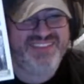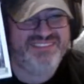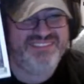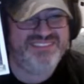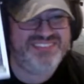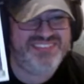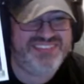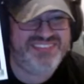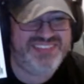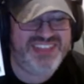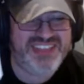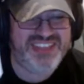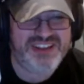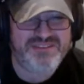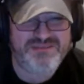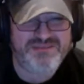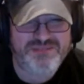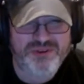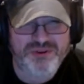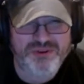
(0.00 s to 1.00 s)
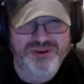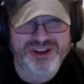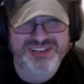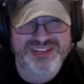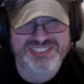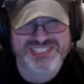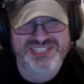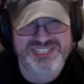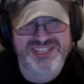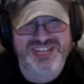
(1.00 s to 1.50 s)
I'm looking
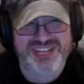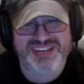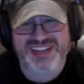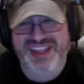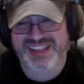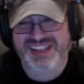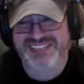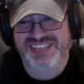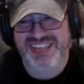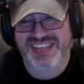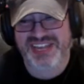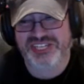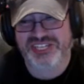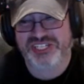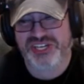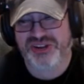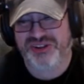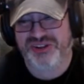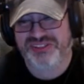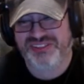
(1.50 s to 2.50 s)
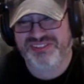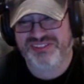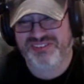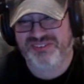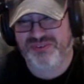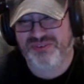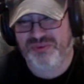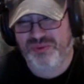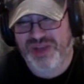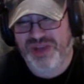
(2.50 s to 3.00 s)
forward to the next issue.
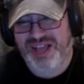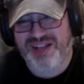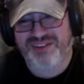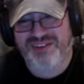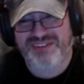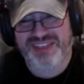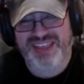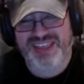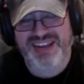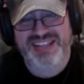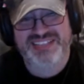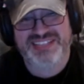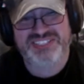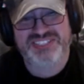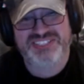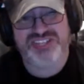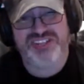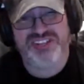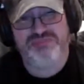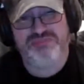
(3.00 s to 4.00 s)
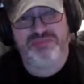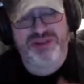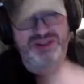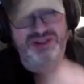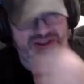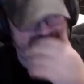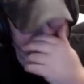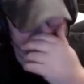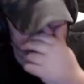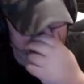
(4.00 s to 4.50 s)
Wow, it has just
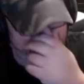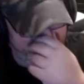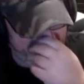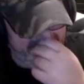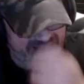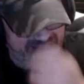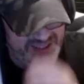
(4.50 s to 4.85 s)
been great.